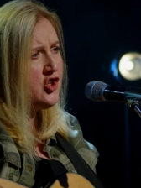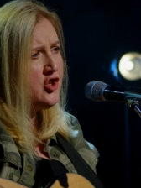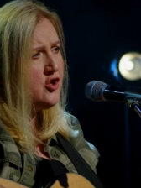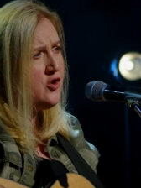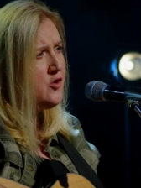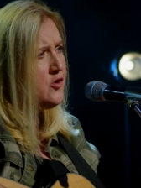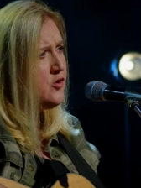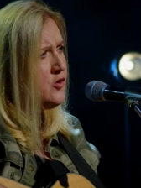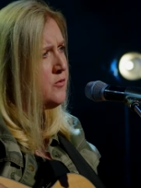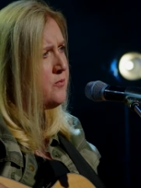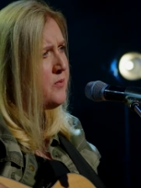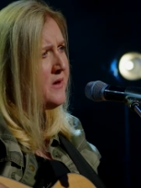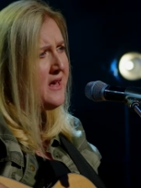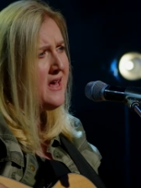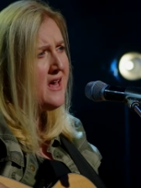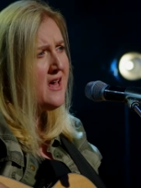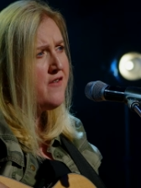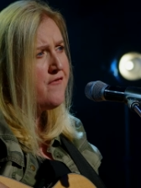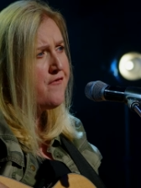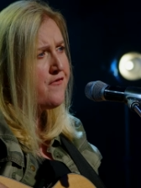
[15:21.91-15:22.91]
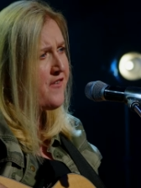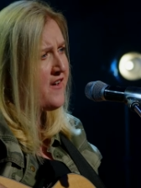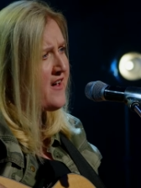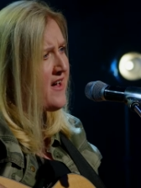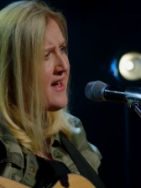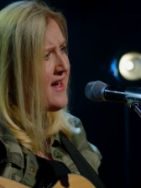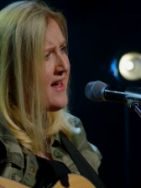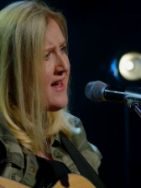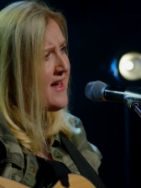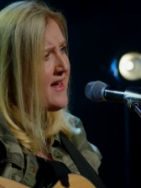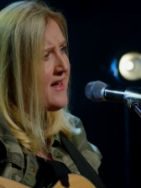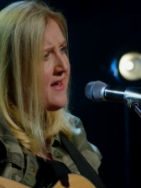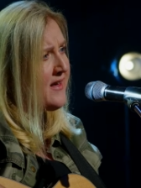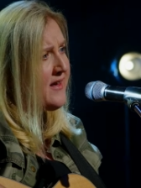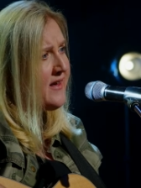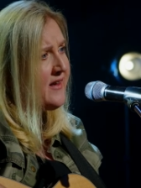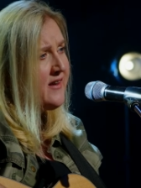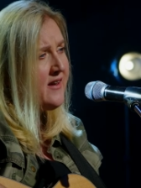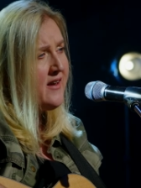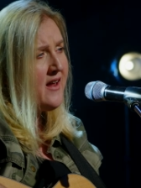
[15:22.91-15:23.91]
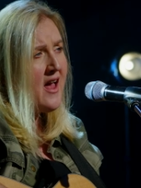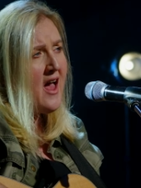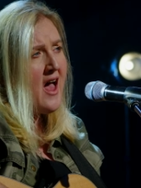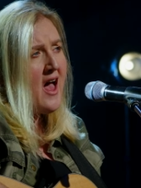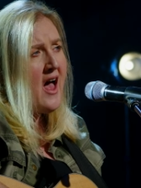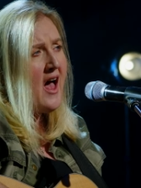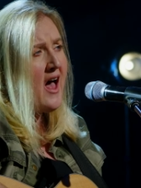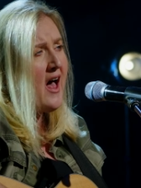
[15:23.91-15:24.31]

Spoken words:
you'll be fine.